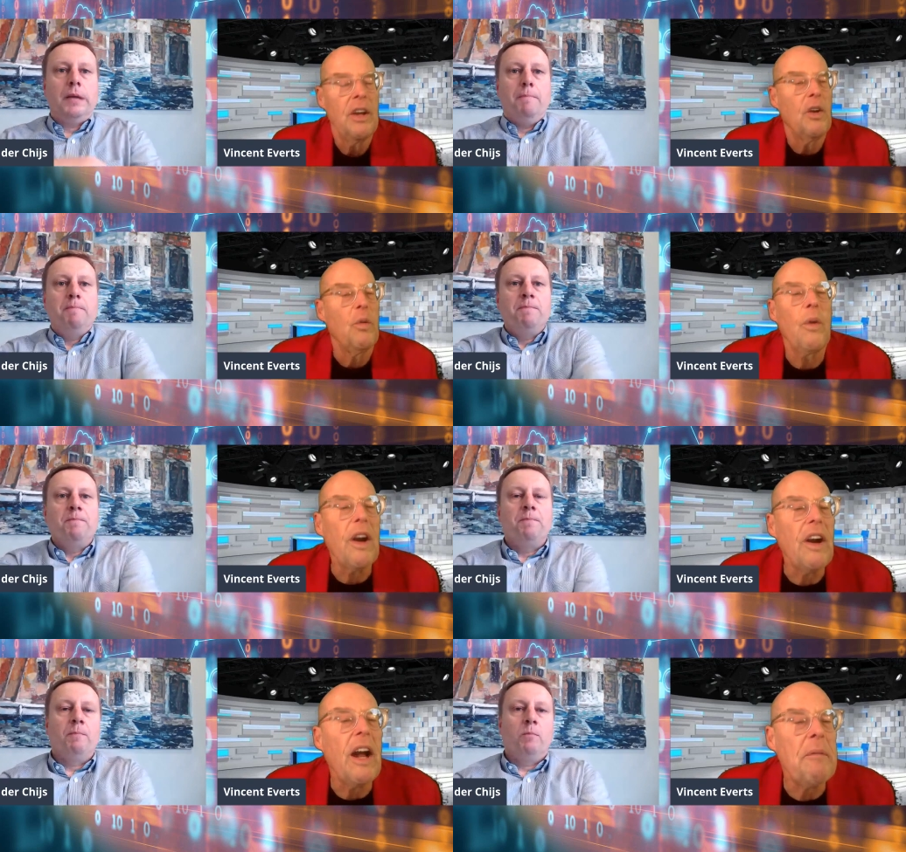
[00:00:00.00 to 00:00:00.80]
Speaker 1: Yep.
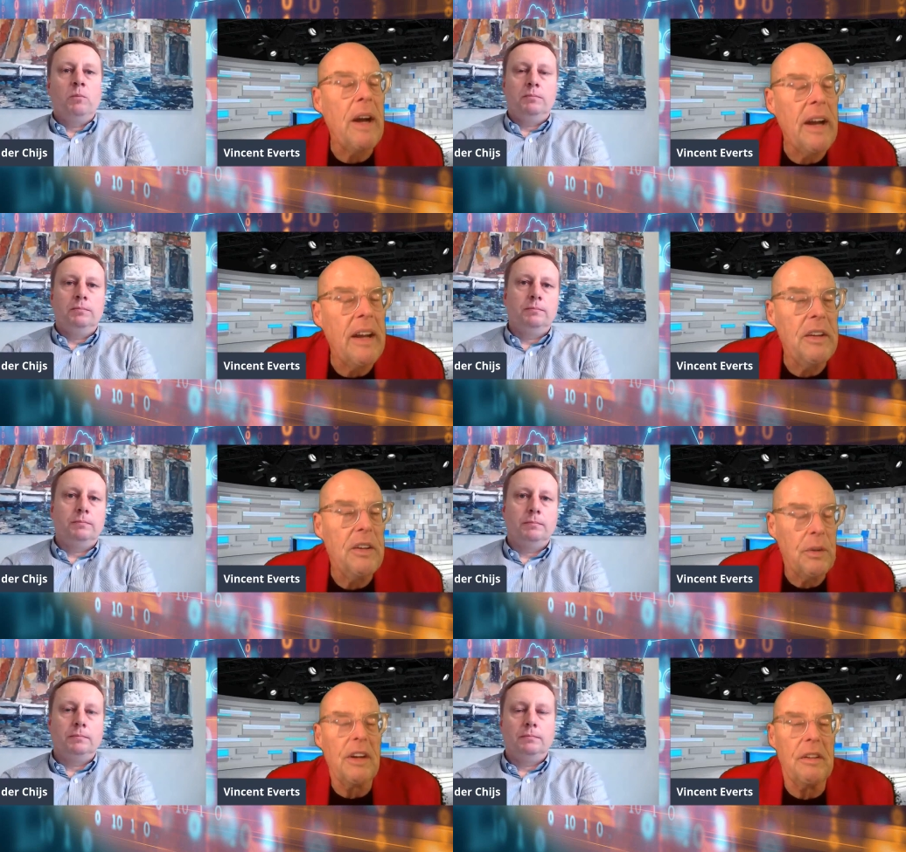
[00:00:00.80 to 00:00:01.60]
Where am I?
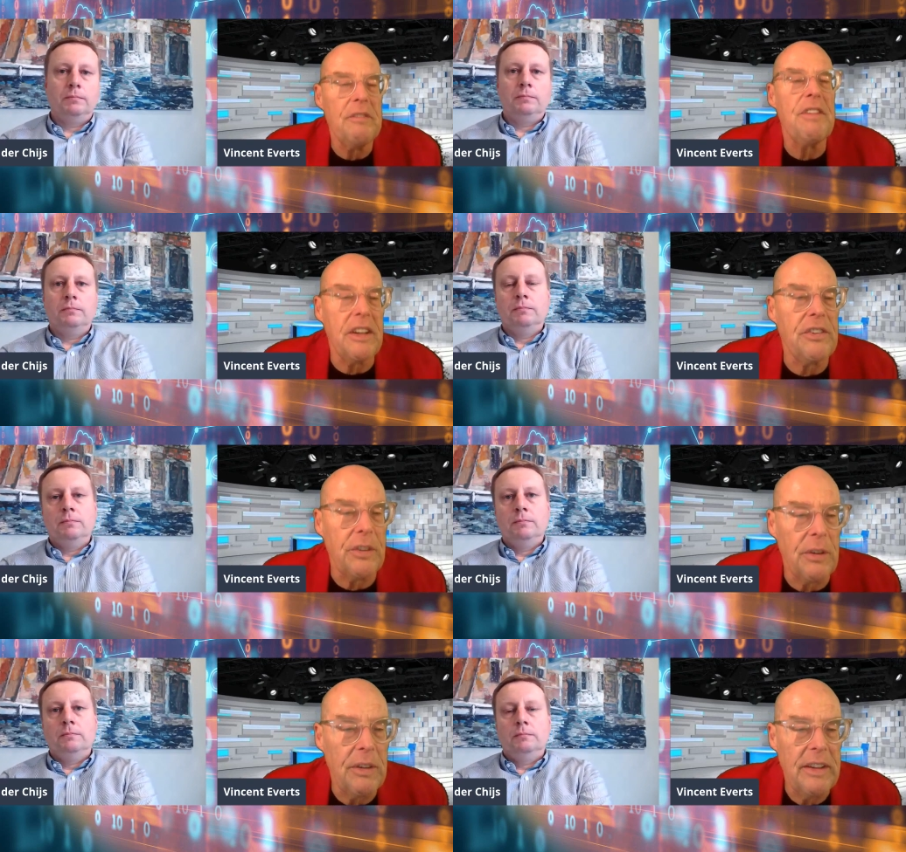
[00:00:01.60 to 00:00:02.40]
You are an
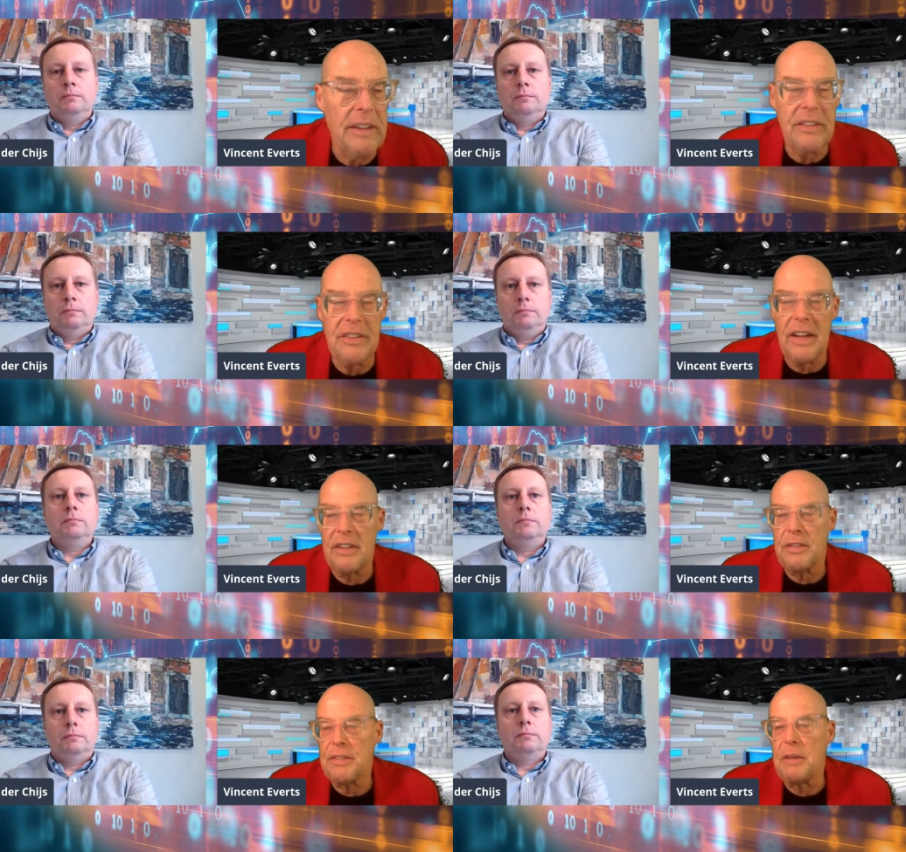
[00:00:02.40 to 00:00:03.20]
investor in these
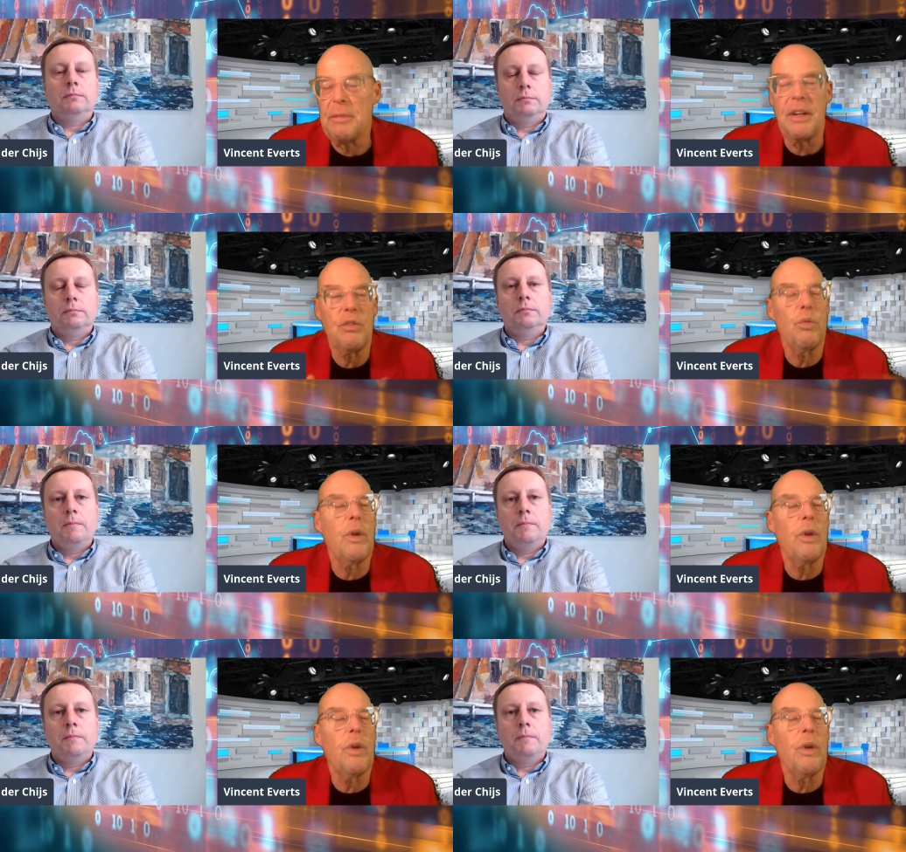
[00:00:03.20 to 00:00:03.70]
kinds of companies.